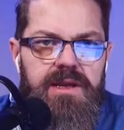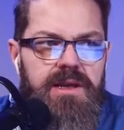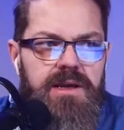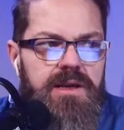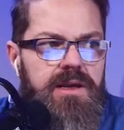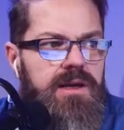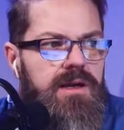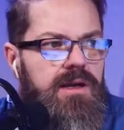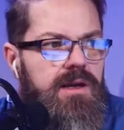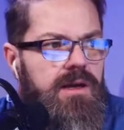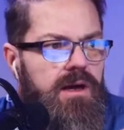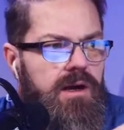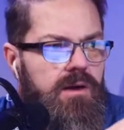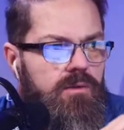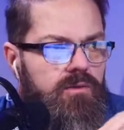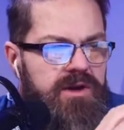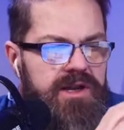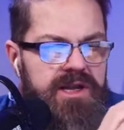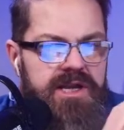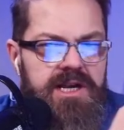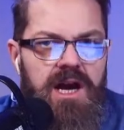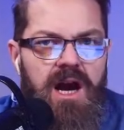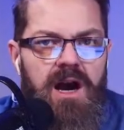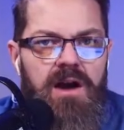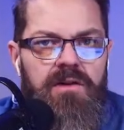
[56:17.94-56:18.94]
we
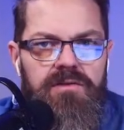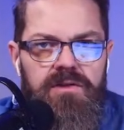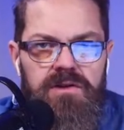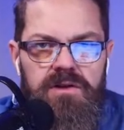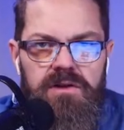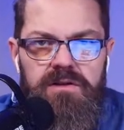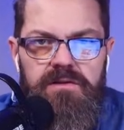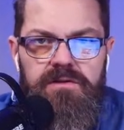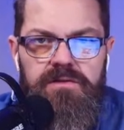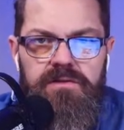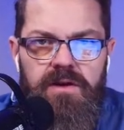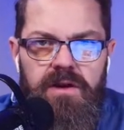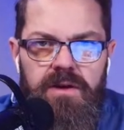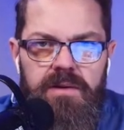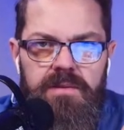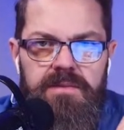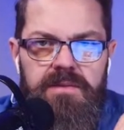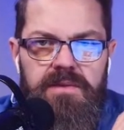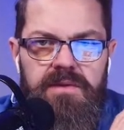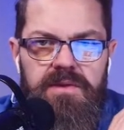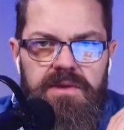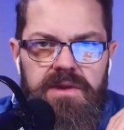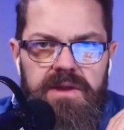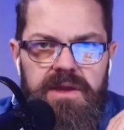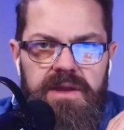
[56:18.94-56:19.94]
recover
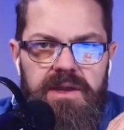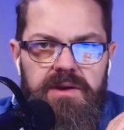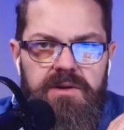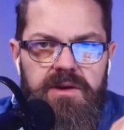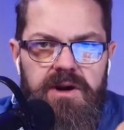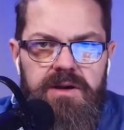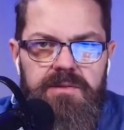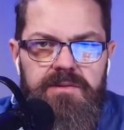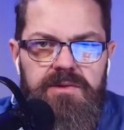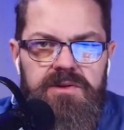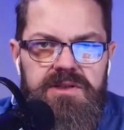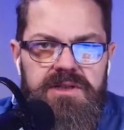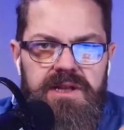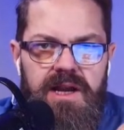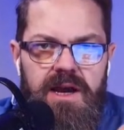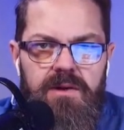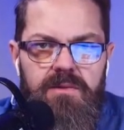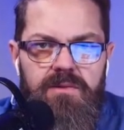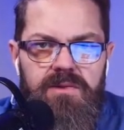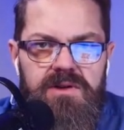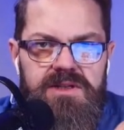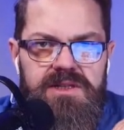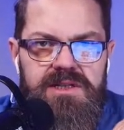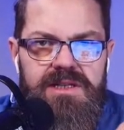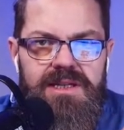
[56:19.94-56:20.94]
from the incredible
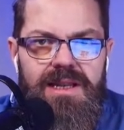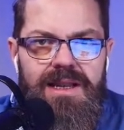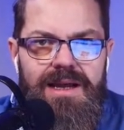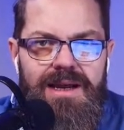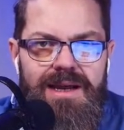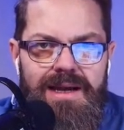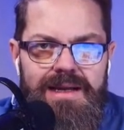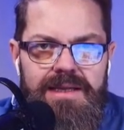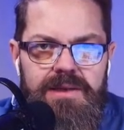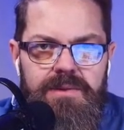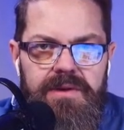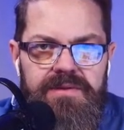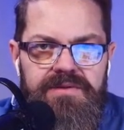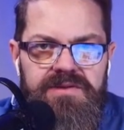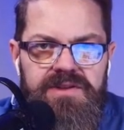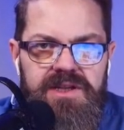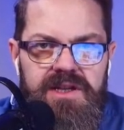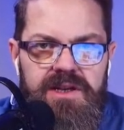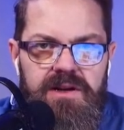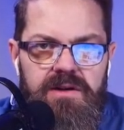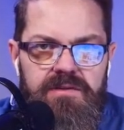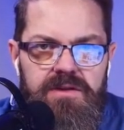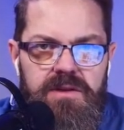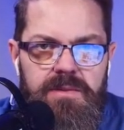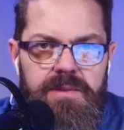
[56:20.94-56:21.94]
downward slide that we've
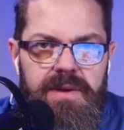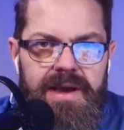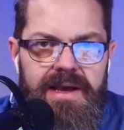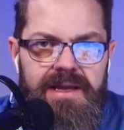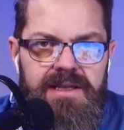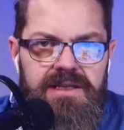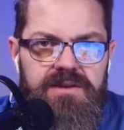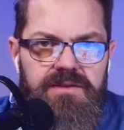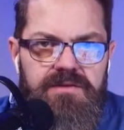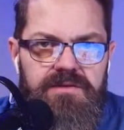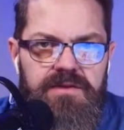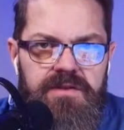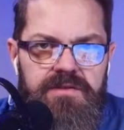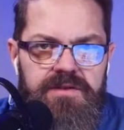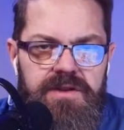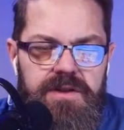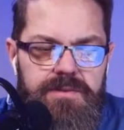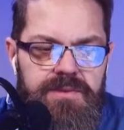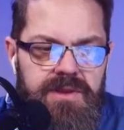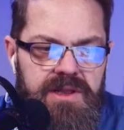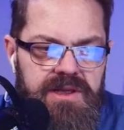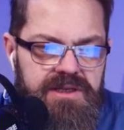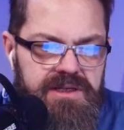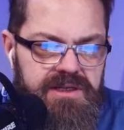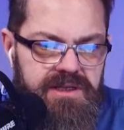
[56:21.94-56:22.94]
seen over the past
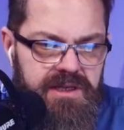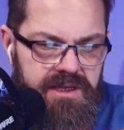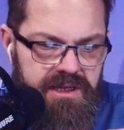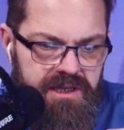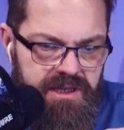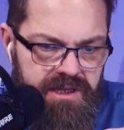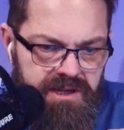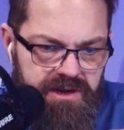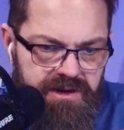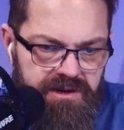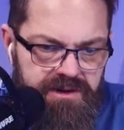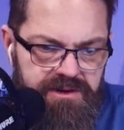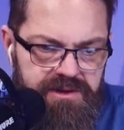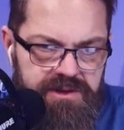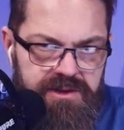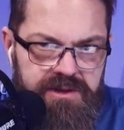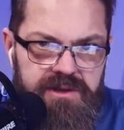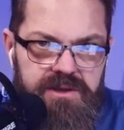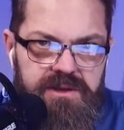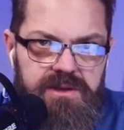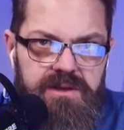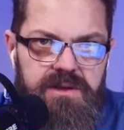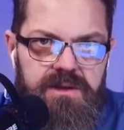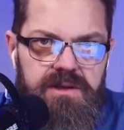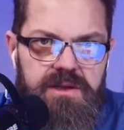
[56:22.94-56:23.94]
50 plus
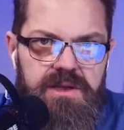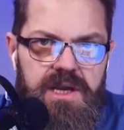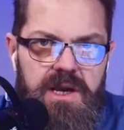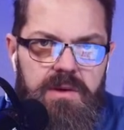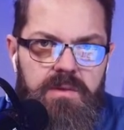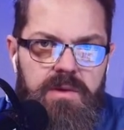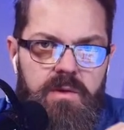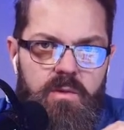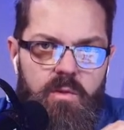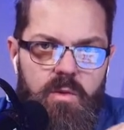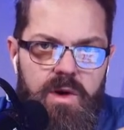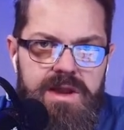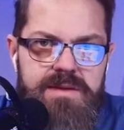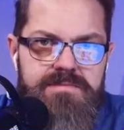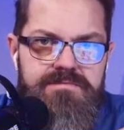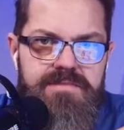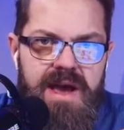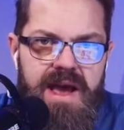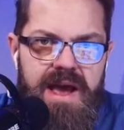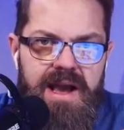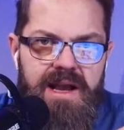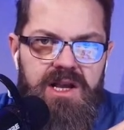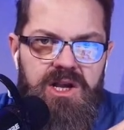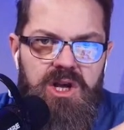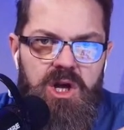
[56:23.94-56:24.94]
years? Can we
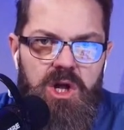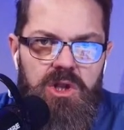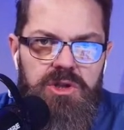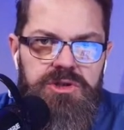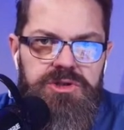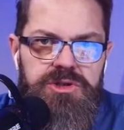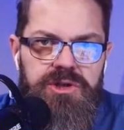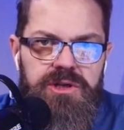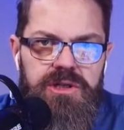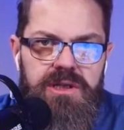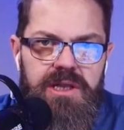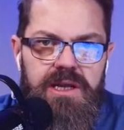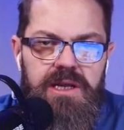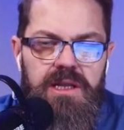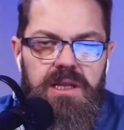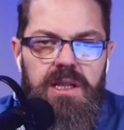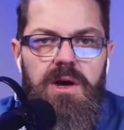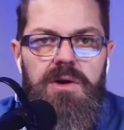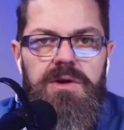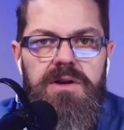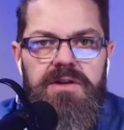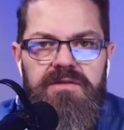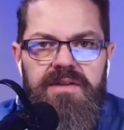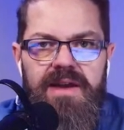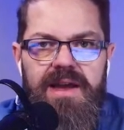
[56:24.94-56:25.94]
win back culture, let
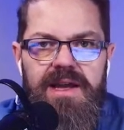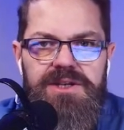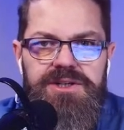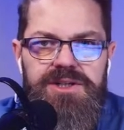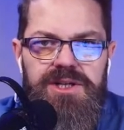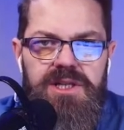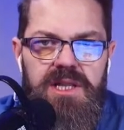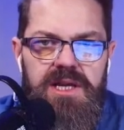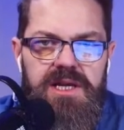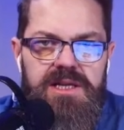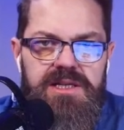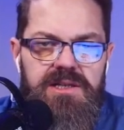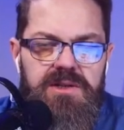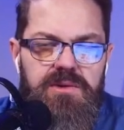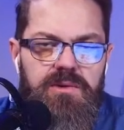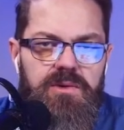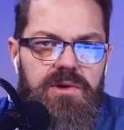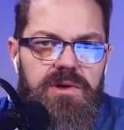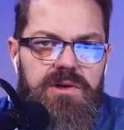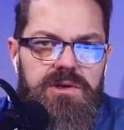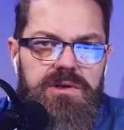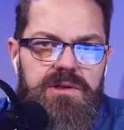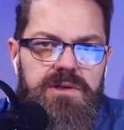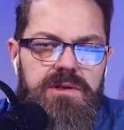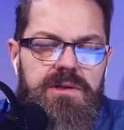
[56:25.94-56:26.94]
alone evangelize
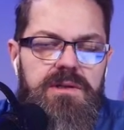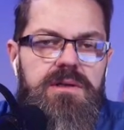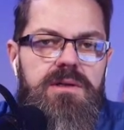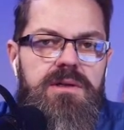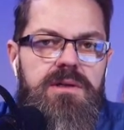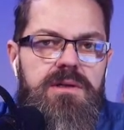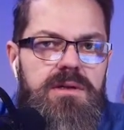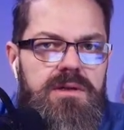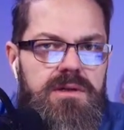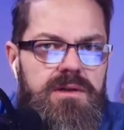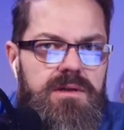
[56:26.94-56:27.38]
the world?